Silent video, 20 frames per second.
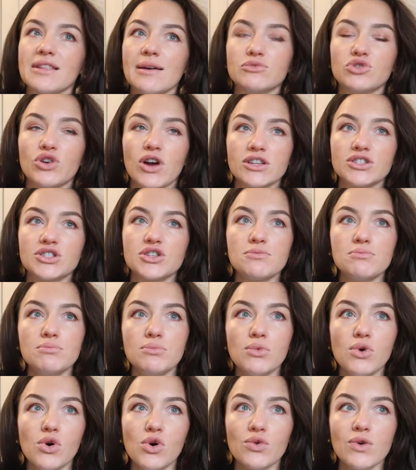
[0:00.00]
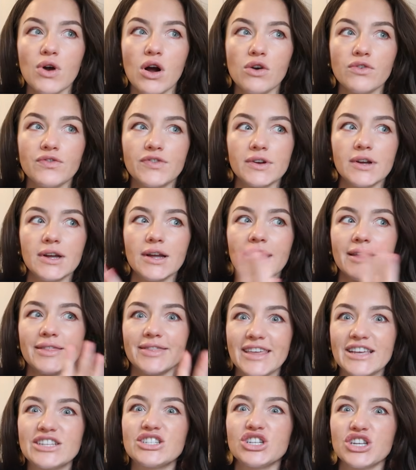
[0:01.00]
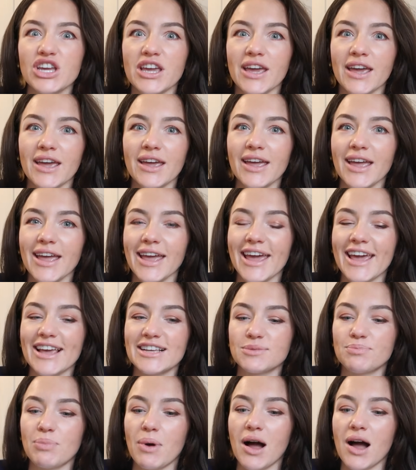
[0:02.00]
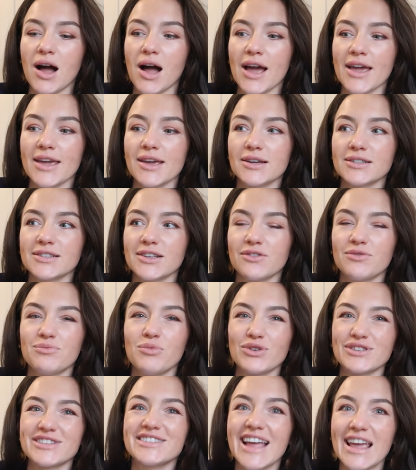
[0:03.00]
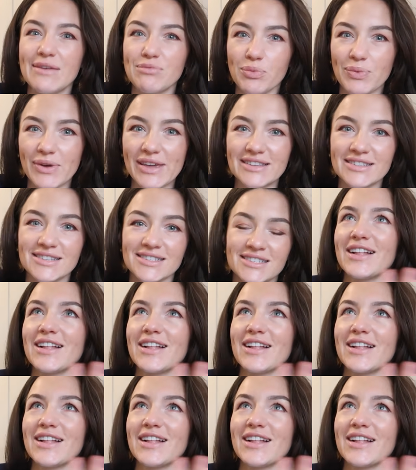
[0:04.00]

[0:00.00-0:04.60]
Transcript: that I'm trying to do more of this year is buy sort of more staple pieces.